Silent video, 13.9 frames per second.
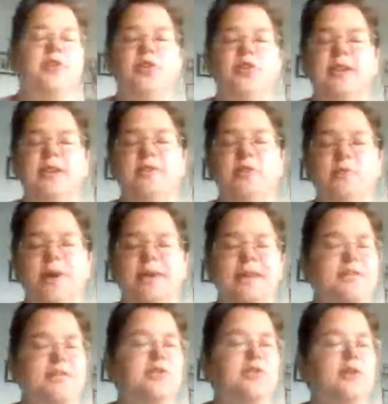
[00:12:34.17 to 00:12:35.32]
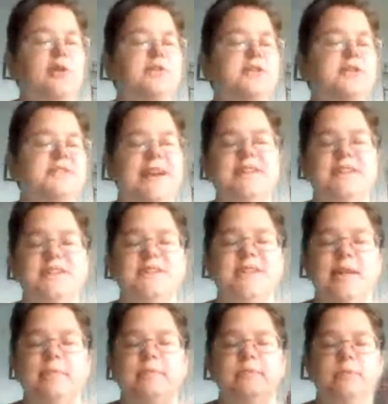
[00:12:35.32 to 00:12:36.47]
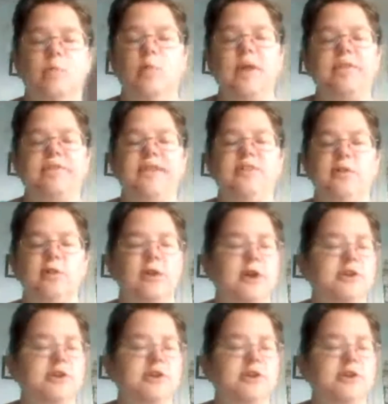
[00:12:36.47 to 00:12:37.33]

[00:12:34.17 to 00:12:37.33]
are not even the right, like they're not all exactly the same width either.